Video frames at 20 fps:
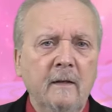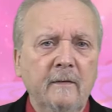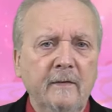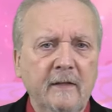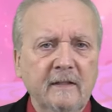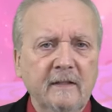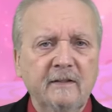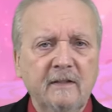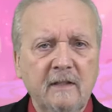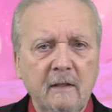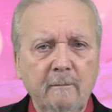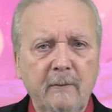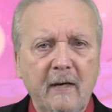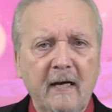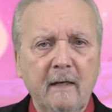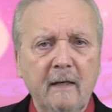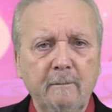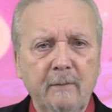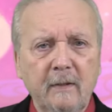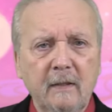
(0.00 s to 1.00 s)
This
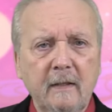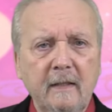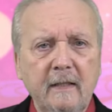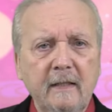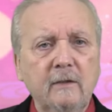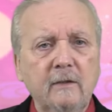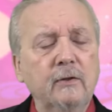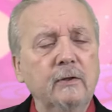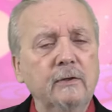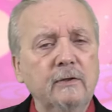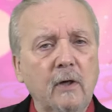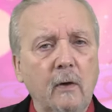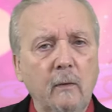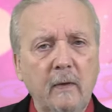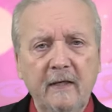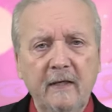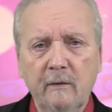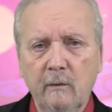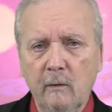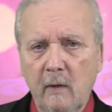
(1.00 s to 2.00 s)
compatibility could
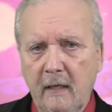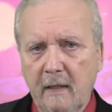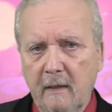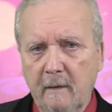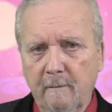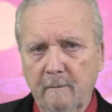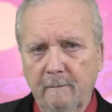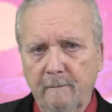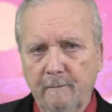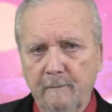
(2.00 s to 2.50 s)
go either way.